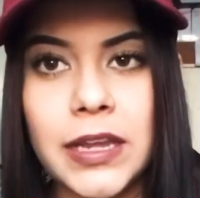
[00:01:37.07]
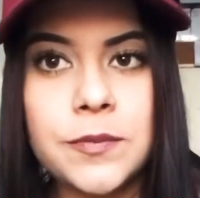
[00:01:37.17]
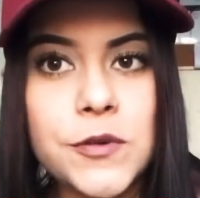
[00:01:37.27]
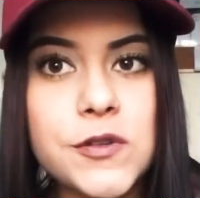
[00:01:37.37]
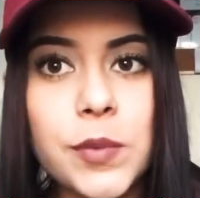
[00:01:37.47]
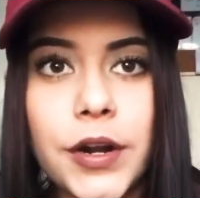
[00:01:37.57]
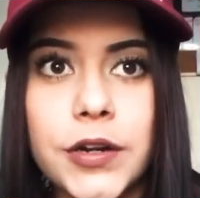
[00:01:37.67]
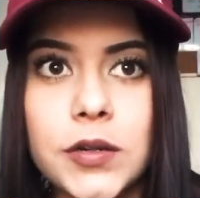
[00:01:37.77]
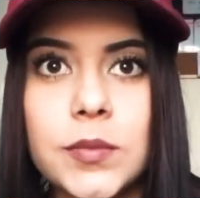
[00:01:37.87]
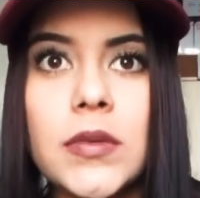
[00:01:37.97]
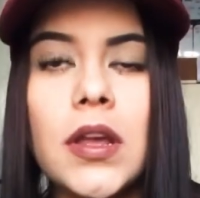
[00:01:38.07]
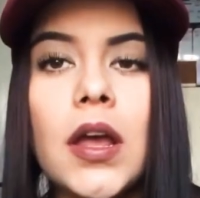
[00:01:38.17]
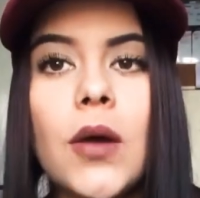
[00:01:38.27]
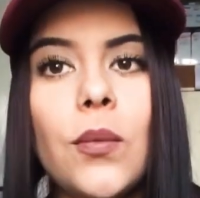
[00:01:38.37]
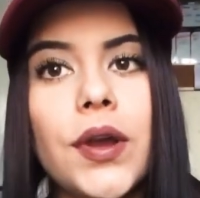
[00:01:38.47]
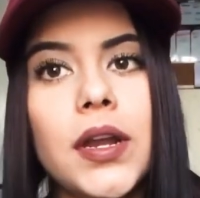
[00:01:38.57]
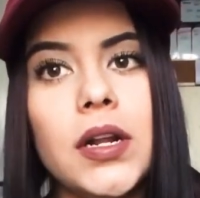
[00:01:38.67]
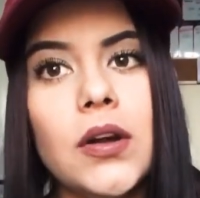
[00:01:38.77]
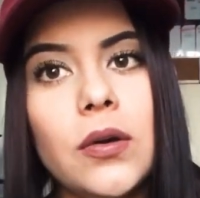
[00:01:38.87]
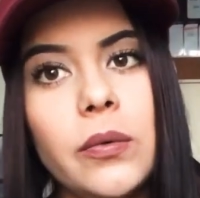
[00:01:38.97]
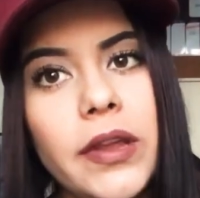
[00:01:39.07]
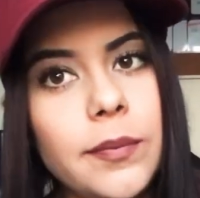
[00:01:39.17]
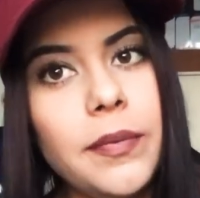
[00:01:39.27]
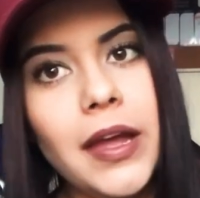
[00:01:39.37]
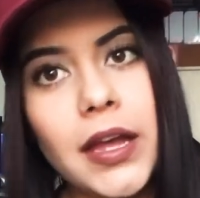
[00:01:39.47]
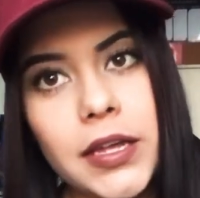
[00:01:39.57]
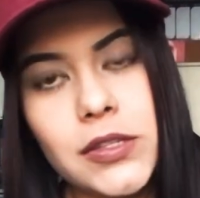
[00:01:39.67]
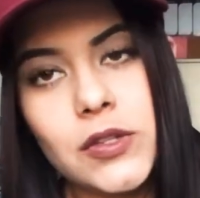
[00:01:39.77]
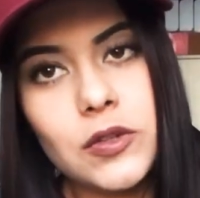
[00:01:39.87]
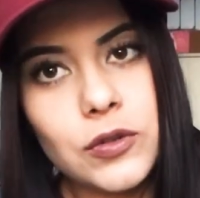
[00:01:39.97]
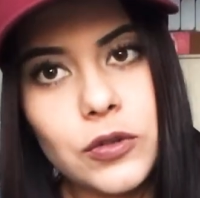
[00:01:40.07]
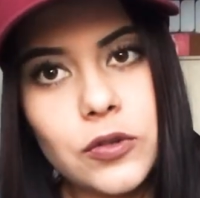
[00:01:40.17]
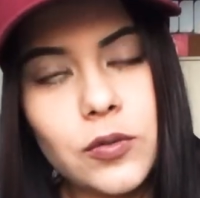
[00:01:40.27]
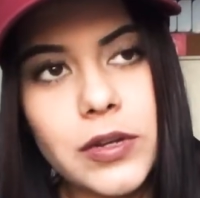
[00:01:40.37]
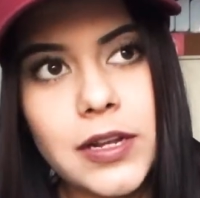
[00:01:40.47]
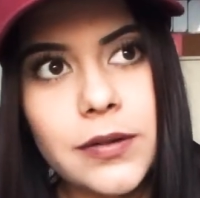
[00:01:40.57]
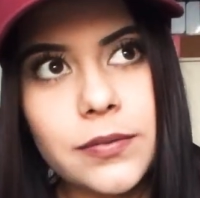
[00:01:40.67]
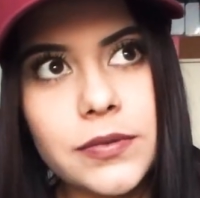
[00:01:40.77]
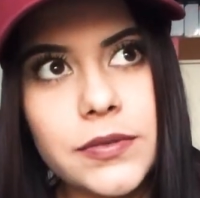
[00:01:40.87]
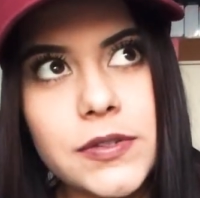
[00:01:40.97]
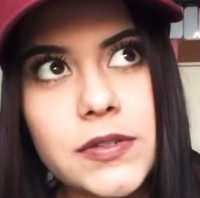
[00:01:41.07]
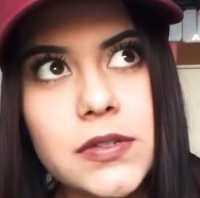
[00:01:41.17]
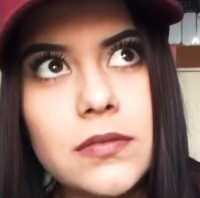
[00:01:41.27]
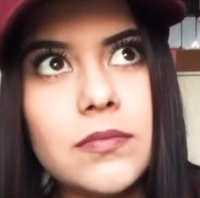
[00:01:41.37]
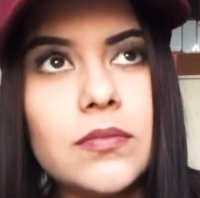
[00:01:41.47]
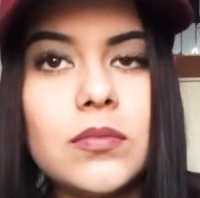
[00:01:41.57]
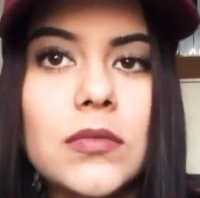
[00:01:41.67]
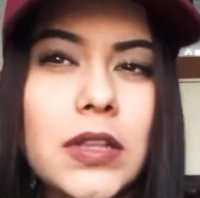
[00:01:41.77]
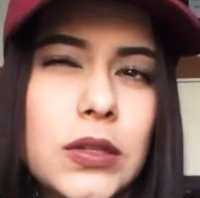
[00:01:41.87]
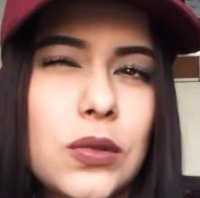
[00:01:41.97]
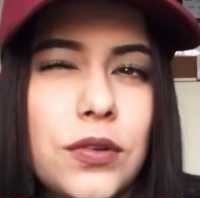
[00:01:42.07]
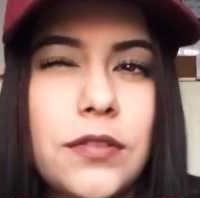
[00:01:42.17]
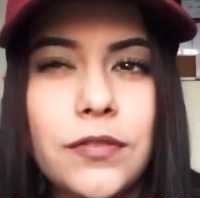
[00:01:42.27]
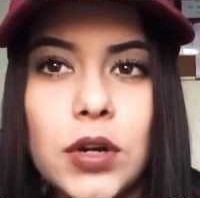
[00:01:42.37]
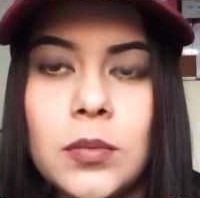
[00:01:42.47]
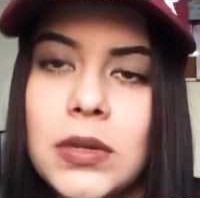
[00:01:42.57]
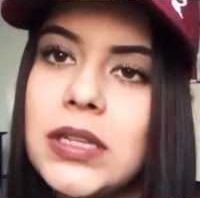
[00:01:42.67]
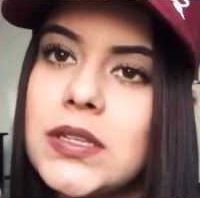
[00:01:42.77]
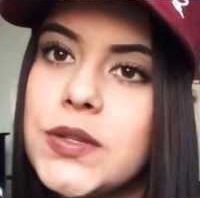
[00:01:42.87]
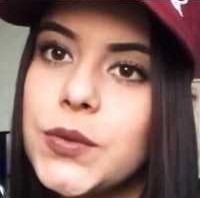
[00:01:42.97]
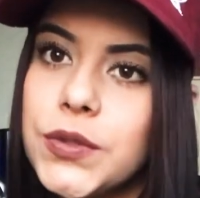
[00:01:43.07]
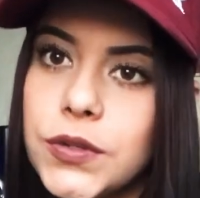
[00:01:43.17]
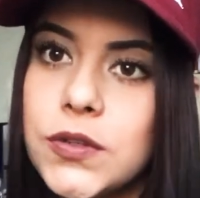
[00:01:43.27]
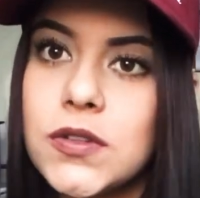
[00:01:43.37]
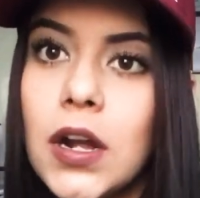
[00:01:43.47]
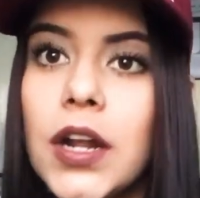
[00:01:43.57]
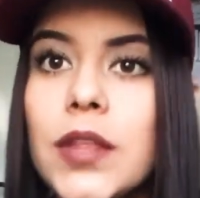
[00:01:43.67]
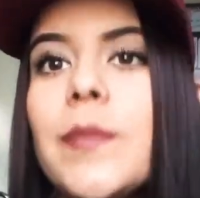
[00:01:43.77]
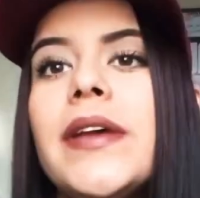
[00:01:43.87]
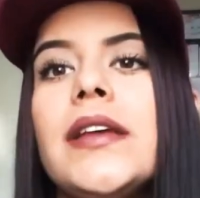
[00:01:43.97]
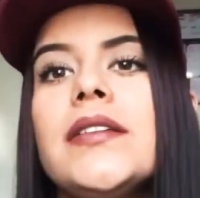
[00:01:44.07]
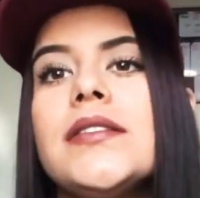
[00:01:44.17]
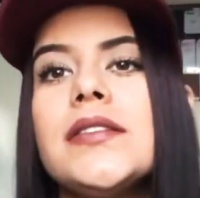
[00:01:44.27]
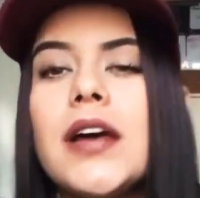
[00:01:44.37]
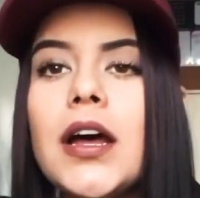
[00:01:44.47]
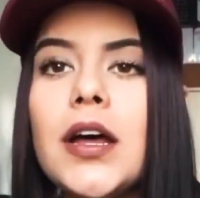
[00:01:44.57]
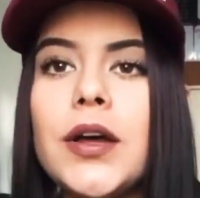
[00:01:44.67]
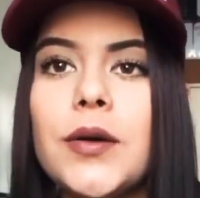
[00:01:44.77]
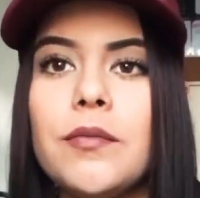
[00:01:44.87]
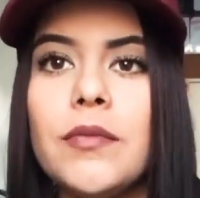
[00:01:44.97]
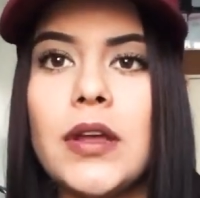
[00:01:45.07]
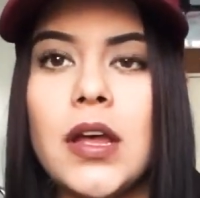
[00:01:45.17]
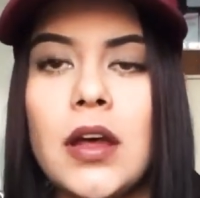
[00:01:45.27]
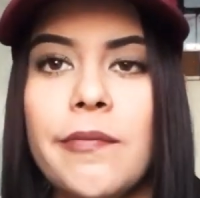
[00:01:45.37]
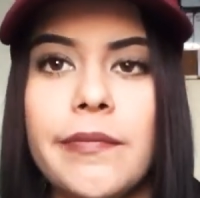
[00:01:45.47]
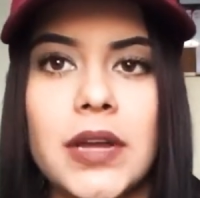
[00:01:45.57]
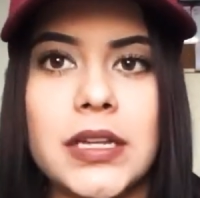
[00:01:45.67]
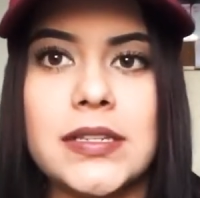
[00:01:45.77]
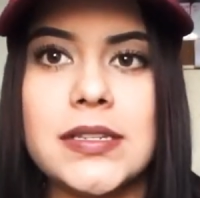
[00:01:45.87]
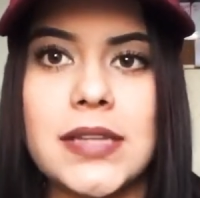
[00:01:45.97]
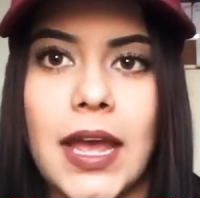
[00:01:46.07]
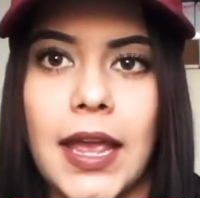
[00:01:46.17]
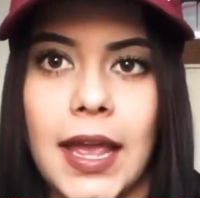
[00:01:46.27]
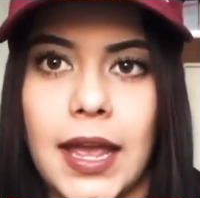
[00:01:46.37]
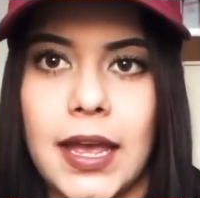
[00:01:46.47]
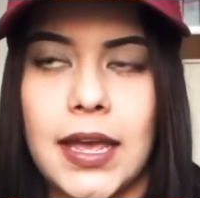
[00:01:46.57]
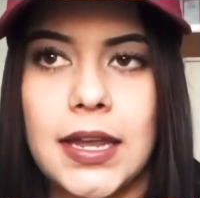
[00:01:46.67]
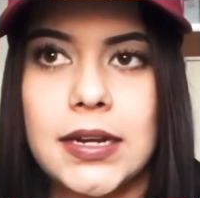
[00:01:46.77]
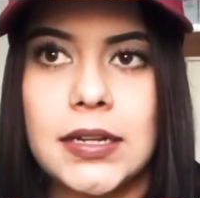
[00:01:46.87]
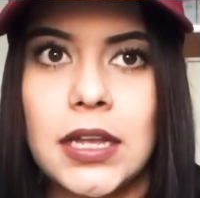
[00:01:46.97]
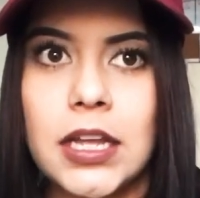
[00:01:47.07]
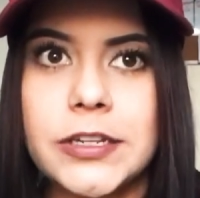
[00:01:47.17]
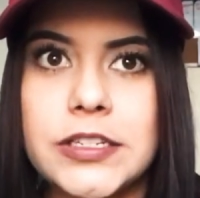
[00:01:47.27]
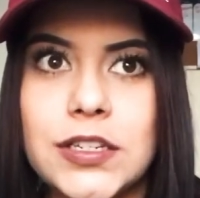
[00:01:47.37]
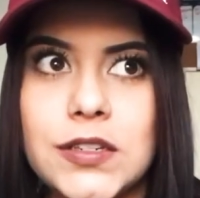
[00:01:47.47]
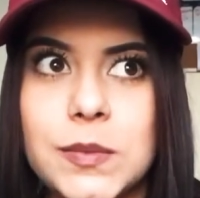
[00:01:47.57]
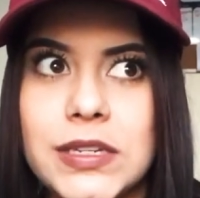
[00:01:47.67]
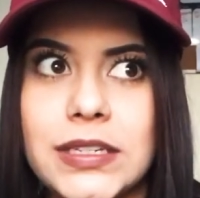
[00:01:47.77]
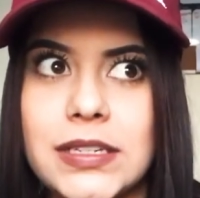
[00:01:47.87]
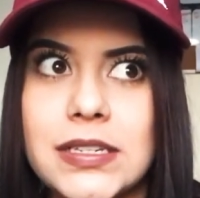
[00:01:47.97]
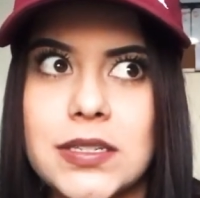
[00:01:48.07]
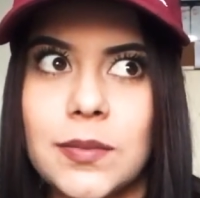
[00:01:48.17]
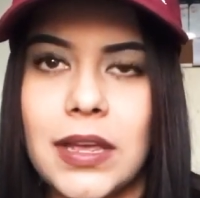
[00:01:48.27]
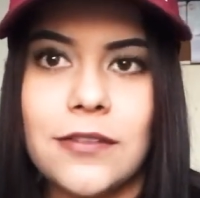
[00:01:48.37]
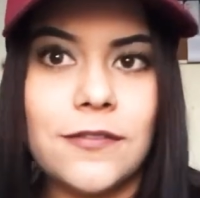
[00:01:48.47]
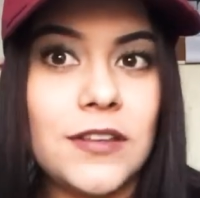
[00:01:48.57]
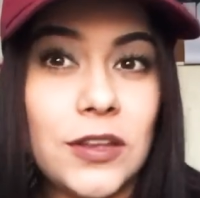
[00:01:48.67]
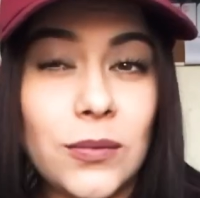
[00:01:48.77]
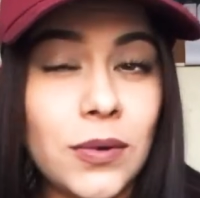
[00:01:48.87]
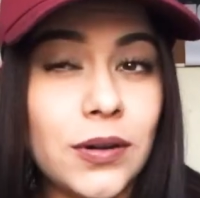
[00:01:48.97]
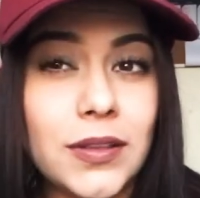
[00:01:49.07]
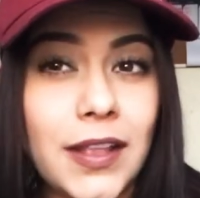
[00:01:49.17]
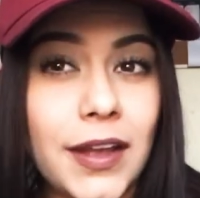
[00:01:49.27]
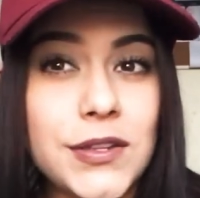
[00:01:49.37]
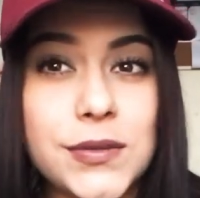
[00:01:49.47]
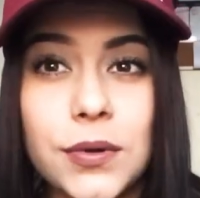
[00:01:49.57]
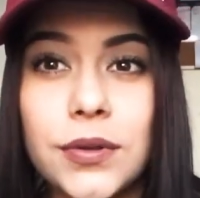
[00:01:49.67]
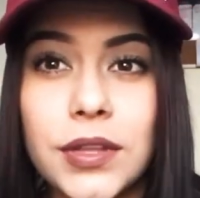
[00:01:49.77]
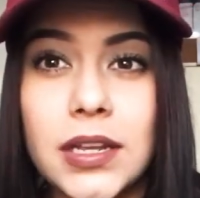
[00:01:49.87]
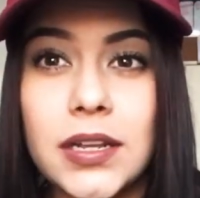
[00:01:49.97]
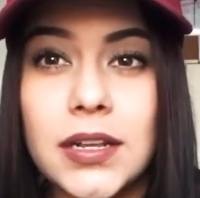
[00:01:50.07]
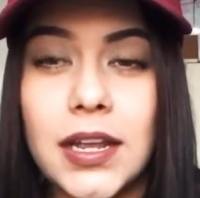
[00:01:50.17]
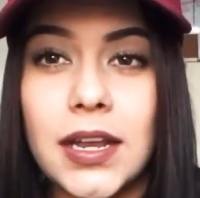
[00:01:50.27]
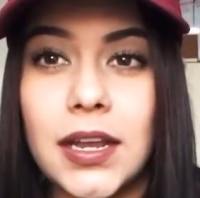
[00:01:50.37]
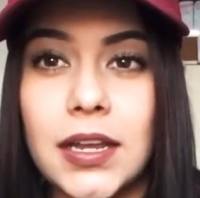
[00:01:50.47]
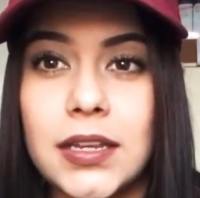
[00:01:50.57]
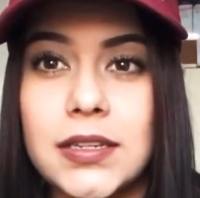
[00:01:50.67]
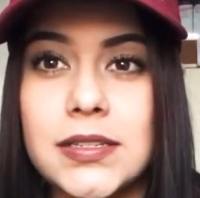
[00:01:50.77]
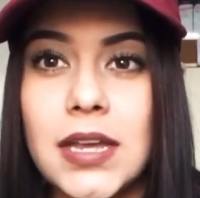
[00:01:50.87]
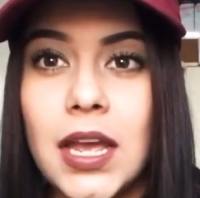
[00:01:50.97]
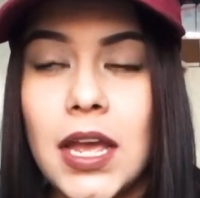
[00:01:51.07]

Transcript: my postpartum, we're gonna go way back to when I was like 3-4 months. Those are the best months I had, just because my feet weren't that swollen and